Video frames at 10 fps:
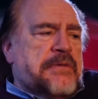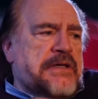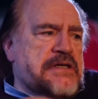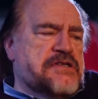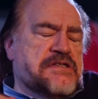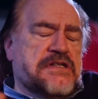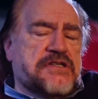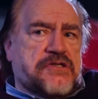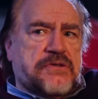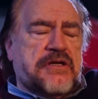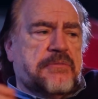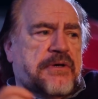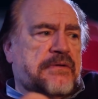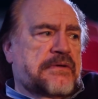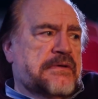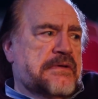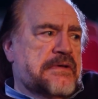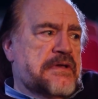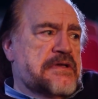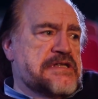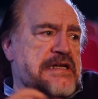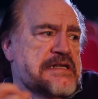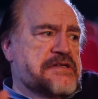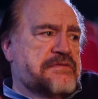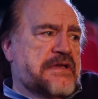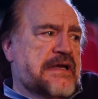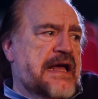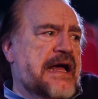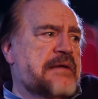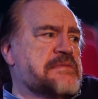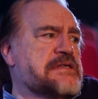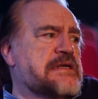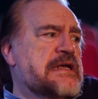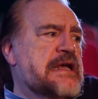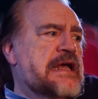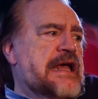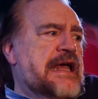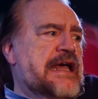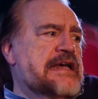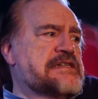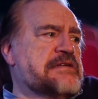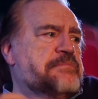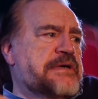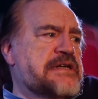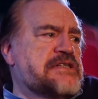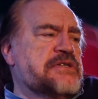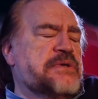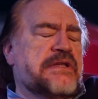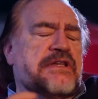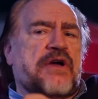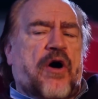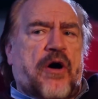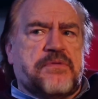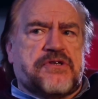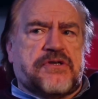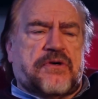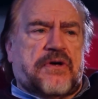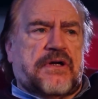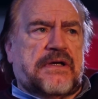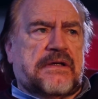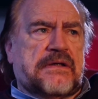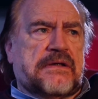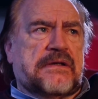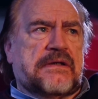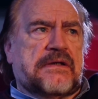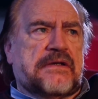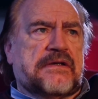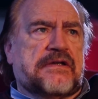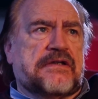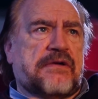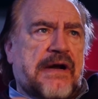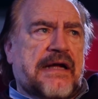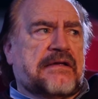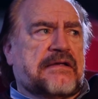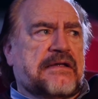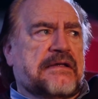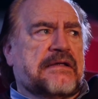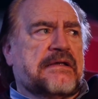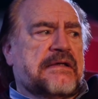But the interesting story about The Silence of the Lambs is the person who had the option on it to direct it